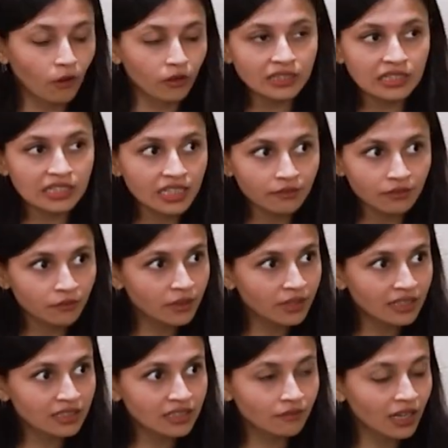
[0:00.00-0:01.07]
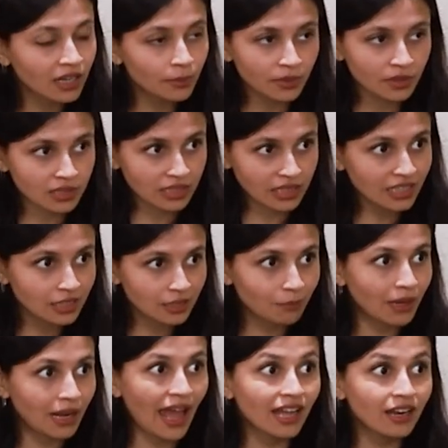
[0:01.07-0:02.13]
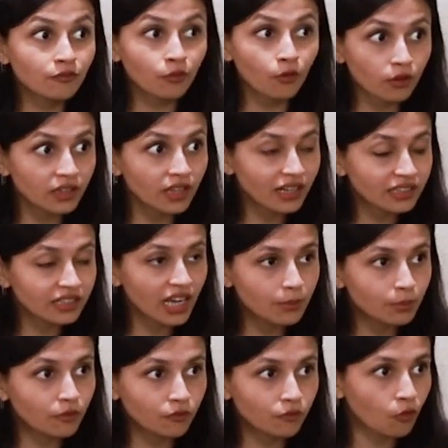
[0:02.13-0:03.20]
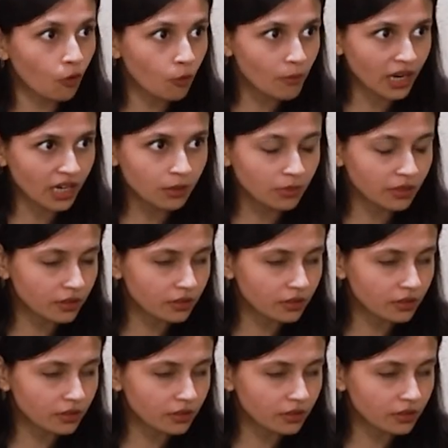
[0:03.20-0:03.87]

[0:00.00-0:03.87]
honestly, even we as developers didn't plan for that type of 4 bed